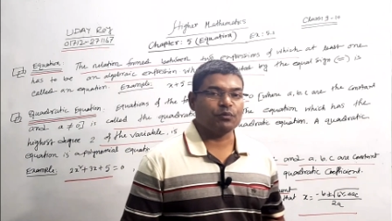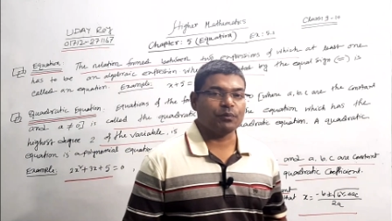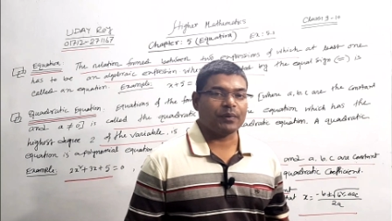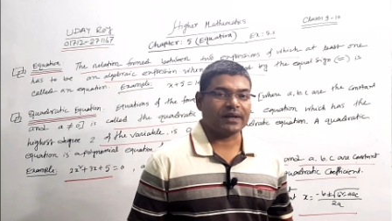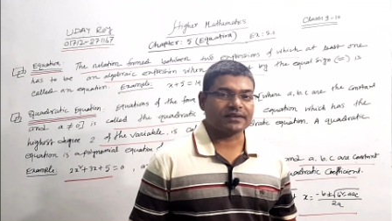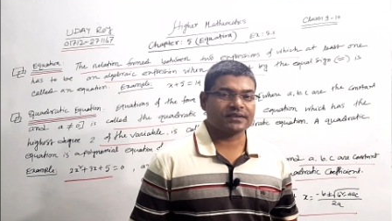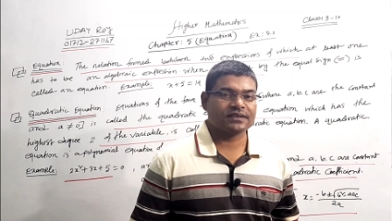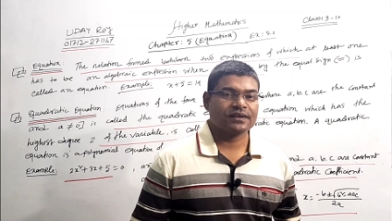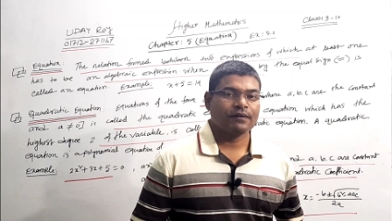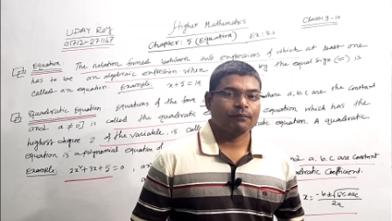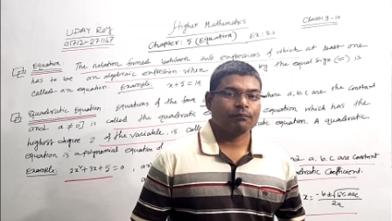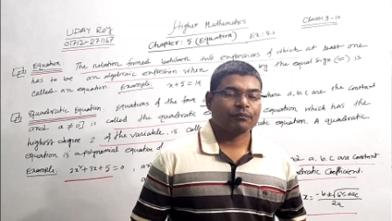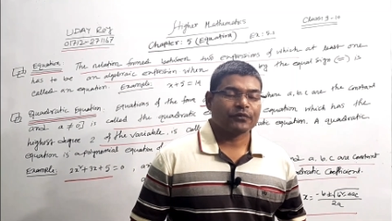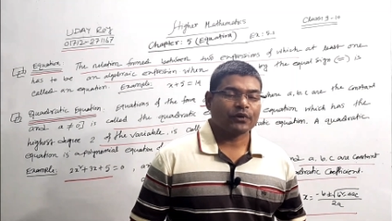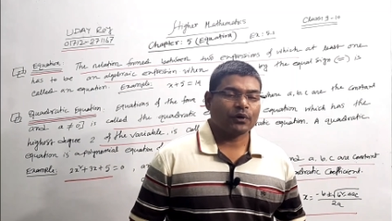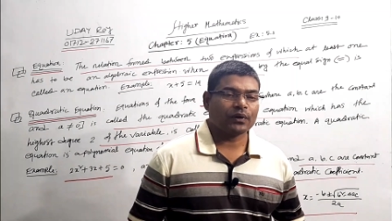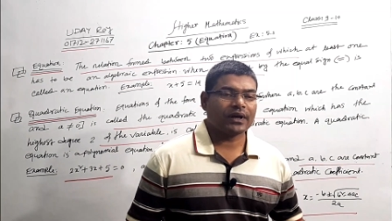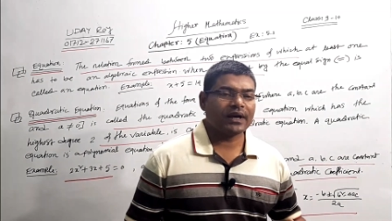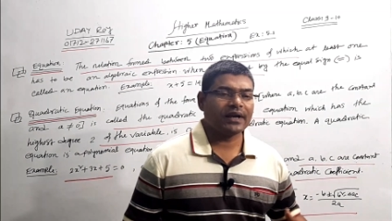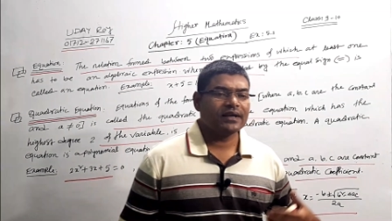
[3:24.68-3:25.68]
maths.
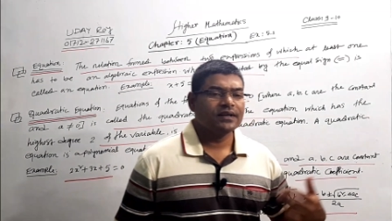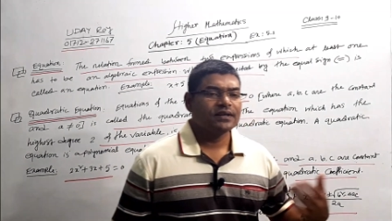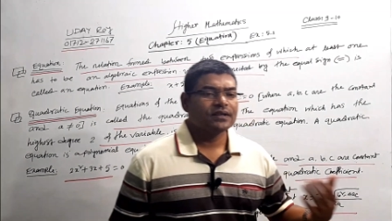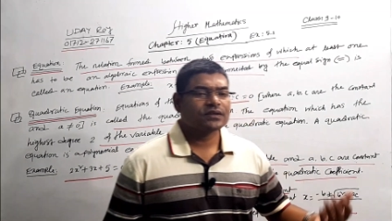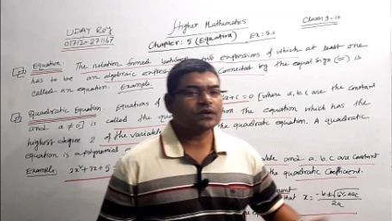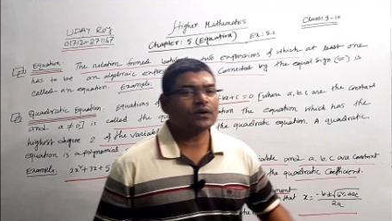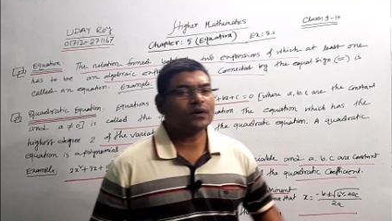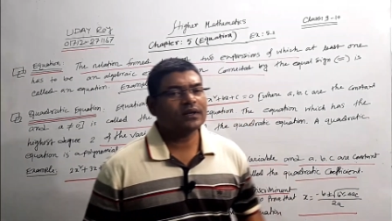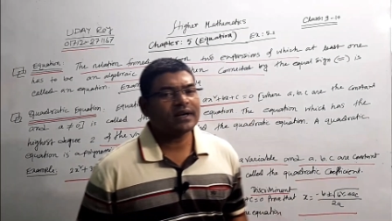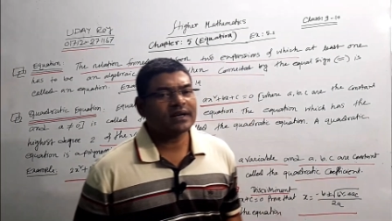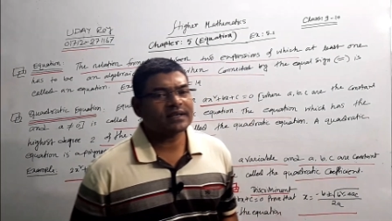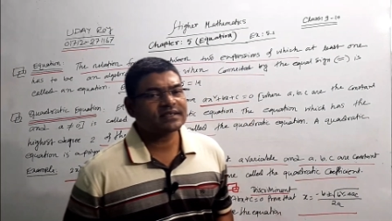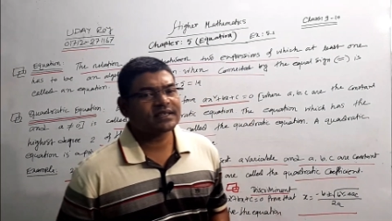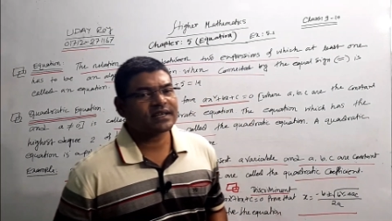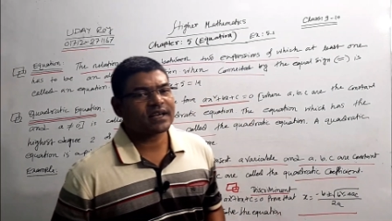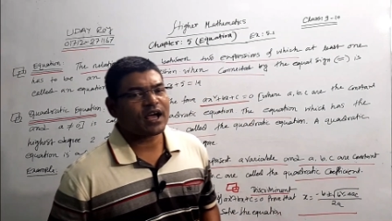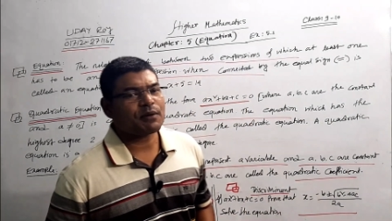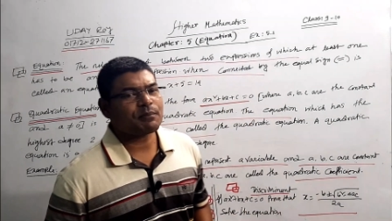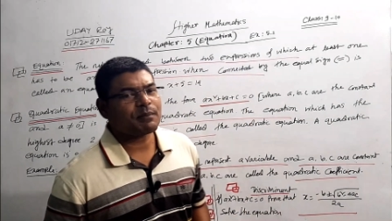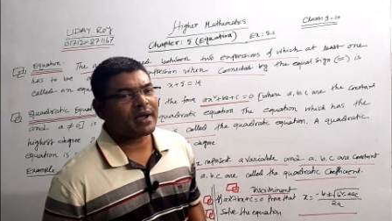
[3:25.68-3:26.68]
Okay, so let's
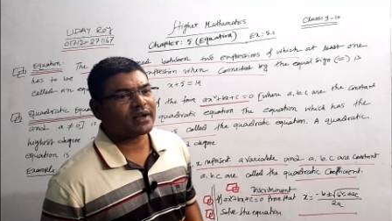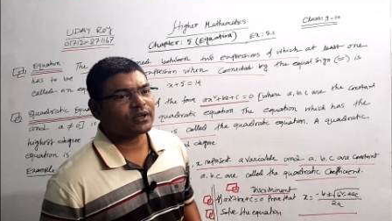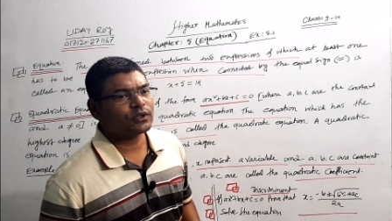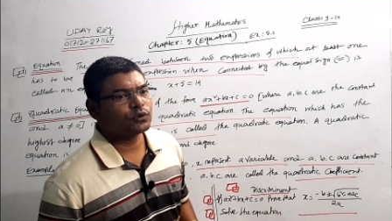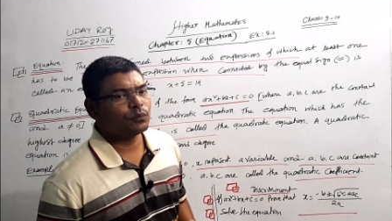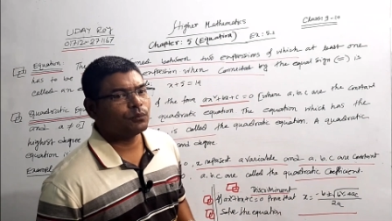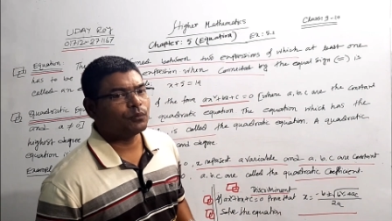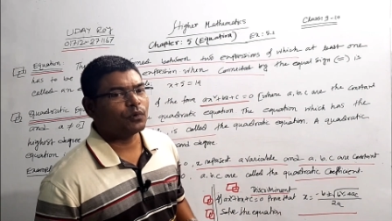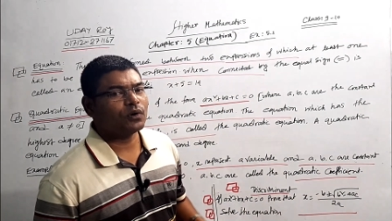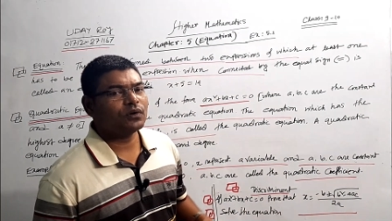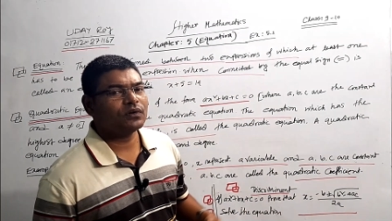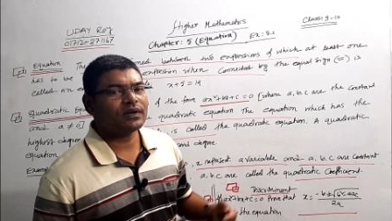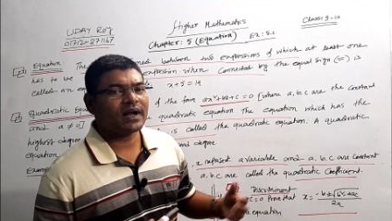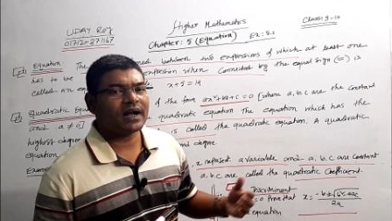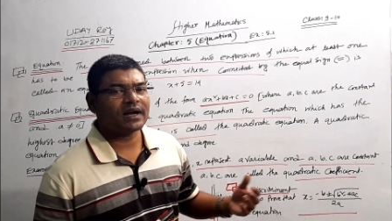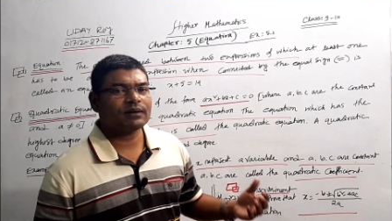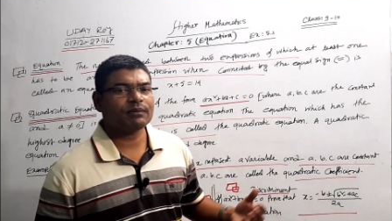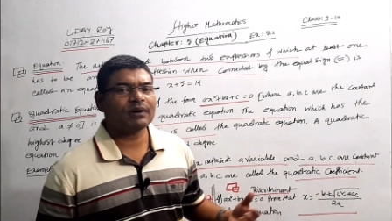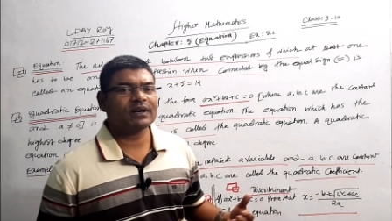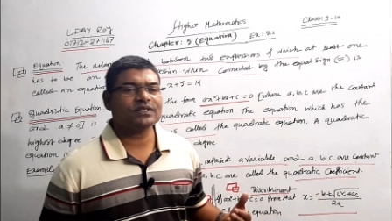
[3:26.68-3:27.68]
come back to board.
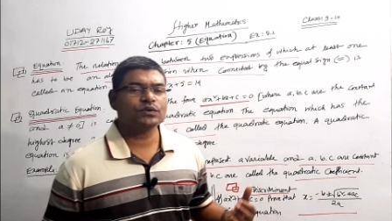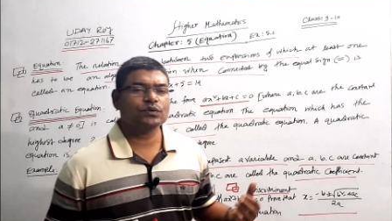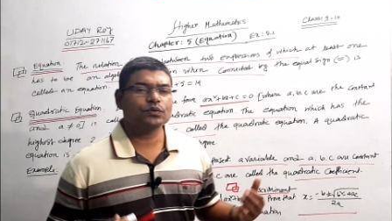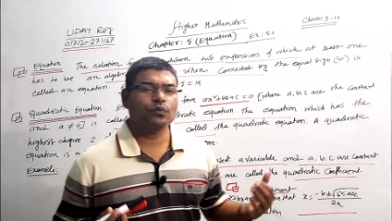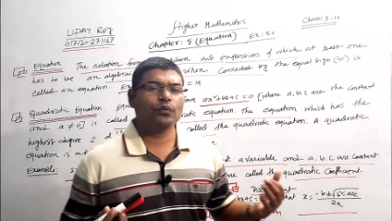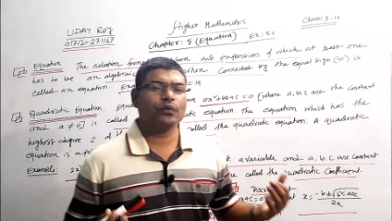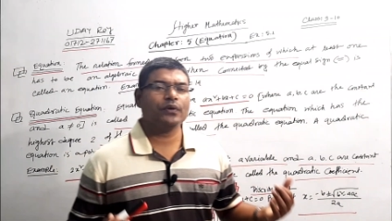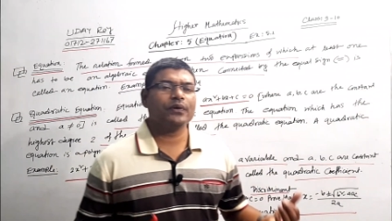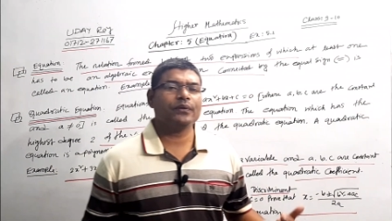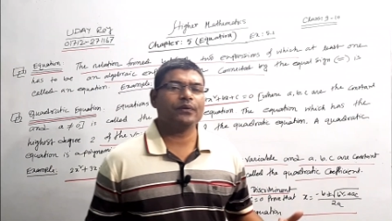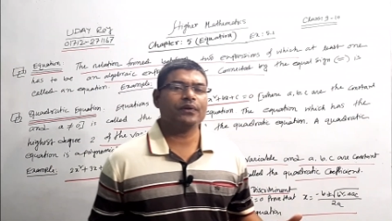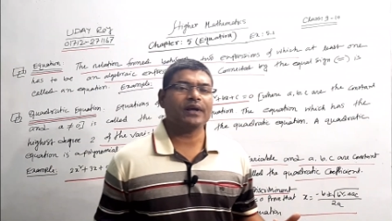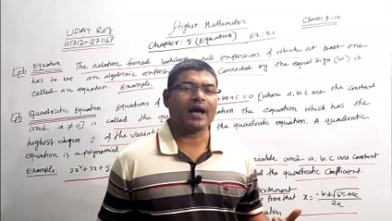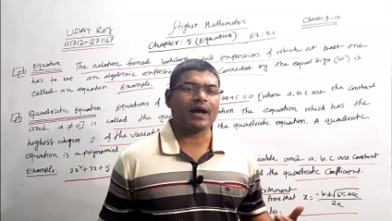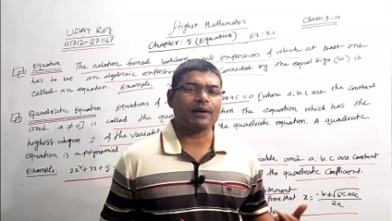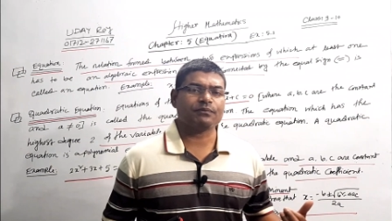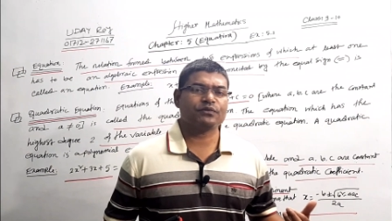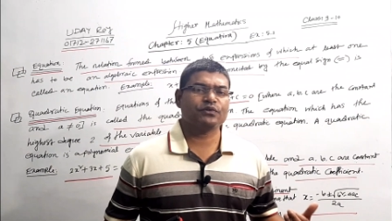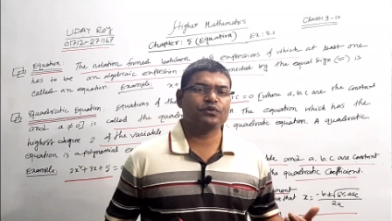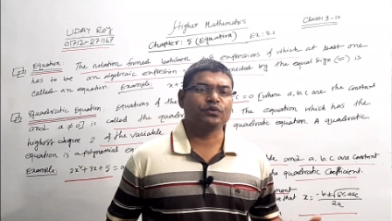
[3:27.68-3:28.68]
At first we will
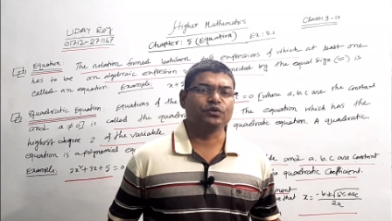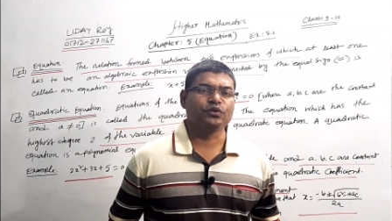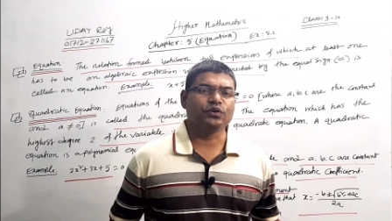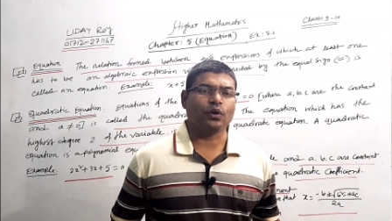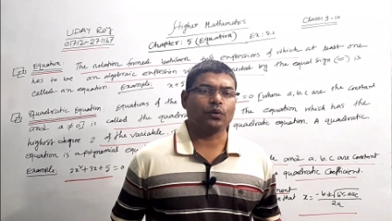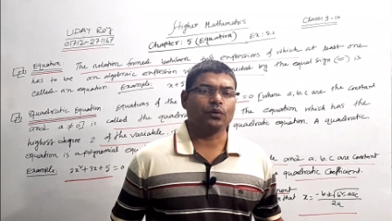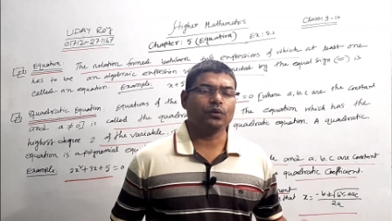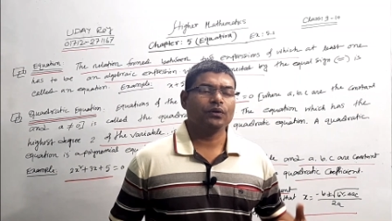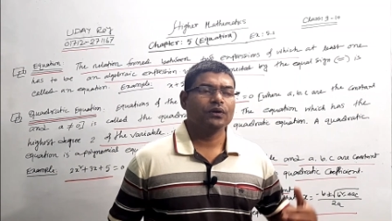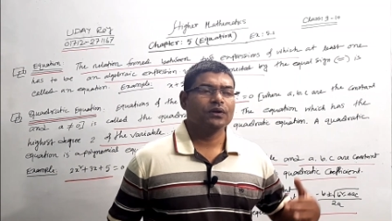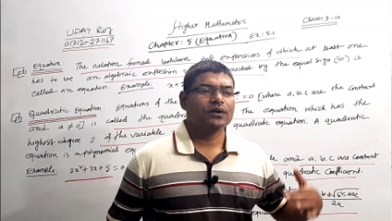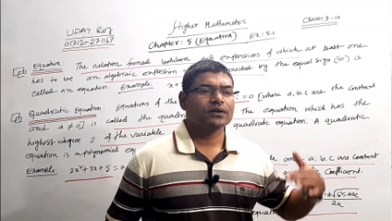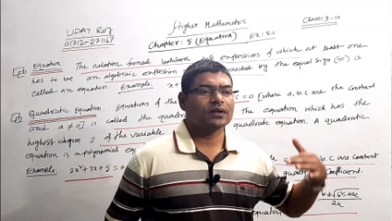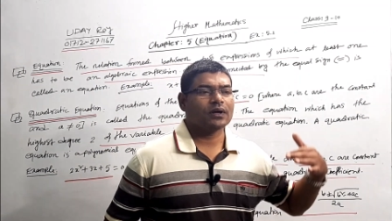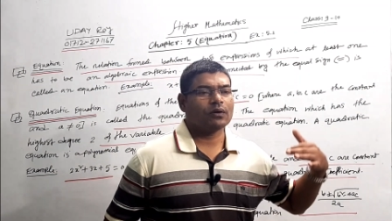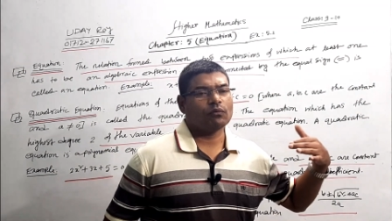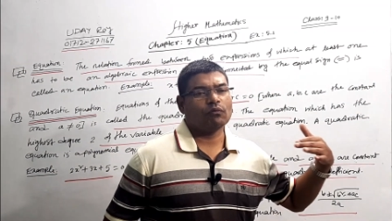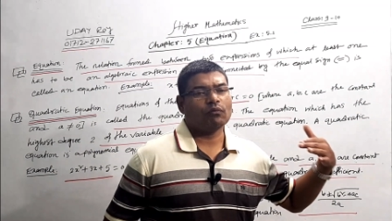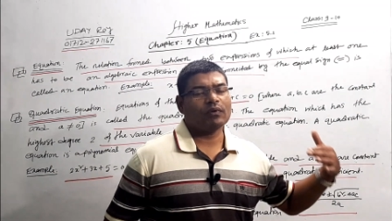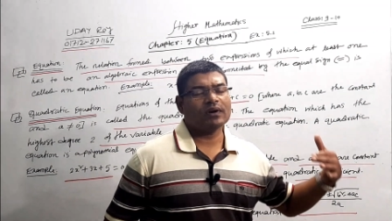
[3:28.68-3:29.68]
have to know
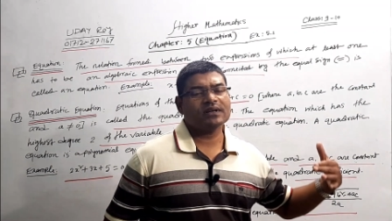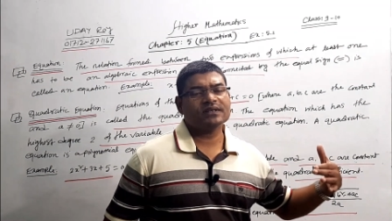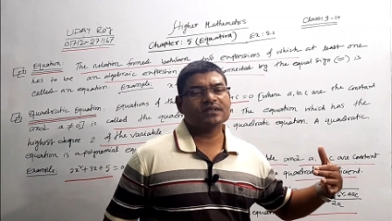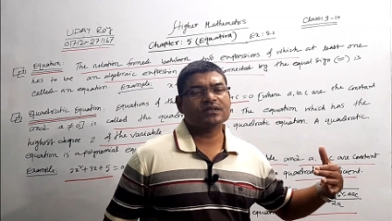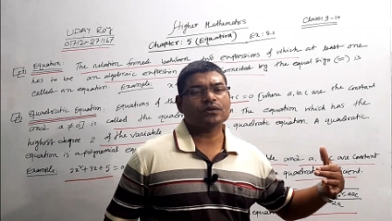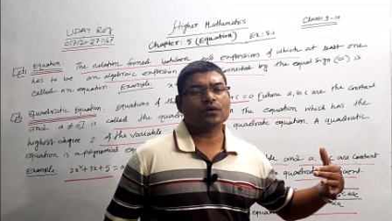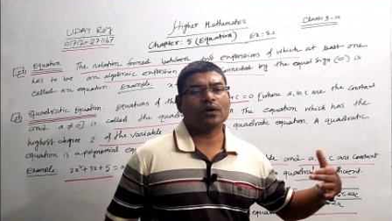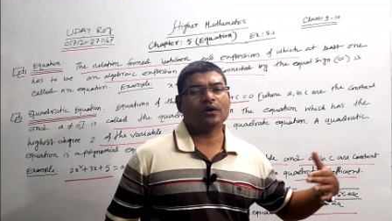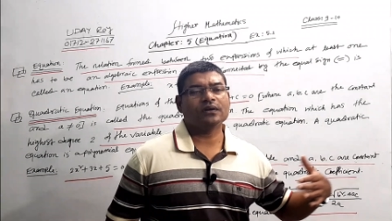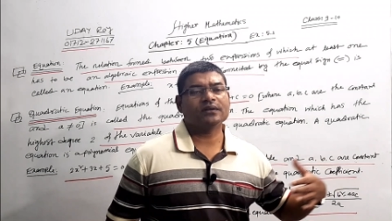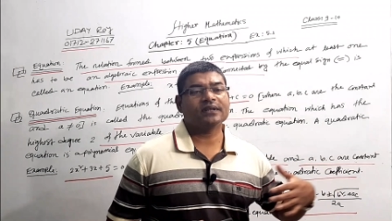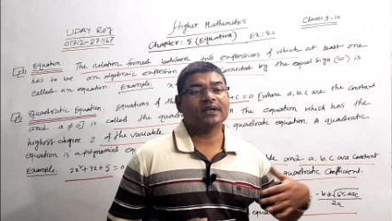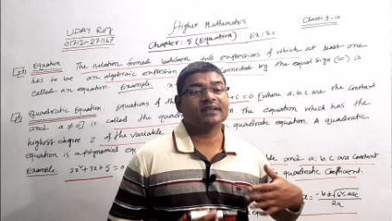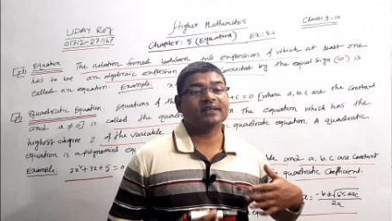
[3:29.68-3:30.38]
what is called the